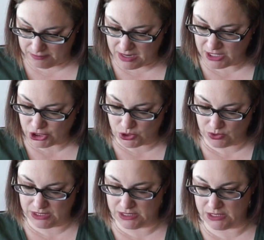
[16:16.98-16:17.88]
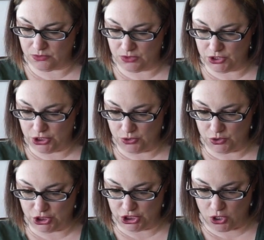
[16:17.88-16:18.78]
I'm not sure this is going
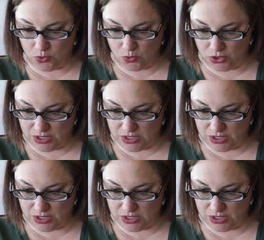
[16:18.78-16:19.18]
to show or